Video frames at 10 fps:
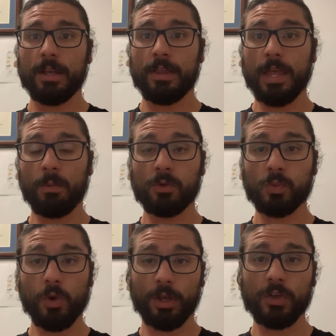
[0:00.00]
that was
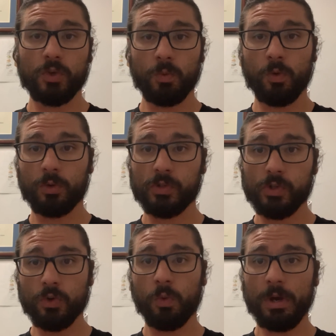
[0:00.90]
working towards
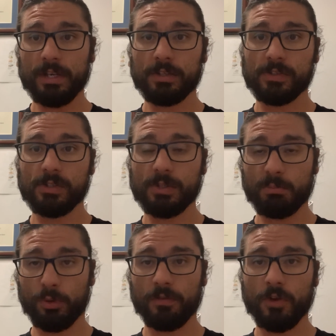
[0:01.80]
your weaknesses,
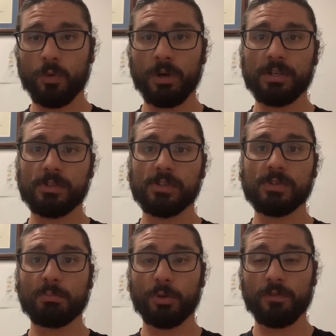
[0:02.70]
improving
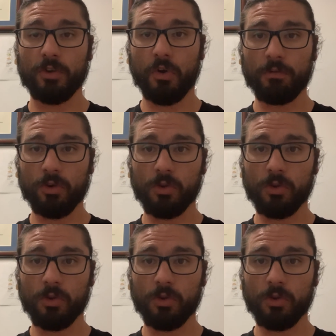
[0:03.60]
your overall